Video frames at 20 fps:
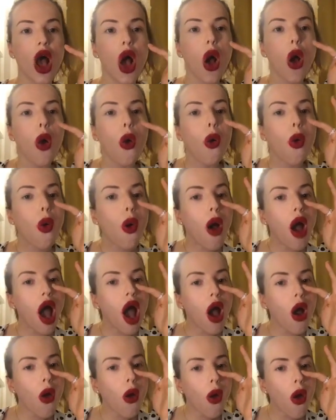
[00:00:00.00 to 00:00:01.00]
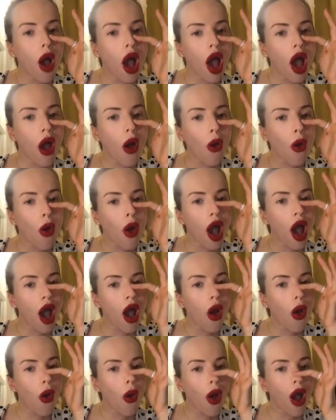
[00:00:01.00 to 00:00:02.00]
Wah, wah, wah,
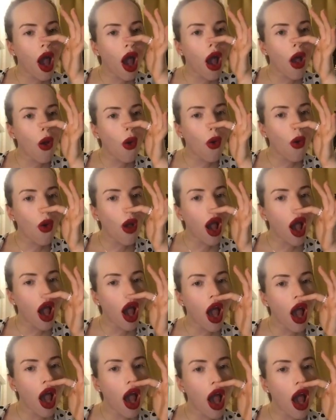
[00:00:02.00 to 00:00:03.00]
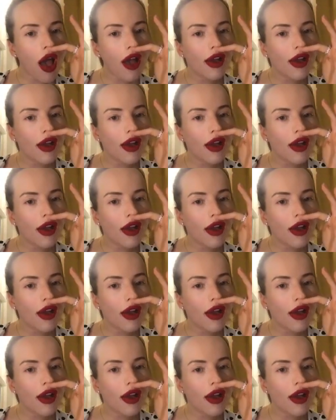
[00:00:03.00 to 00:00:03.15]
wah, wah.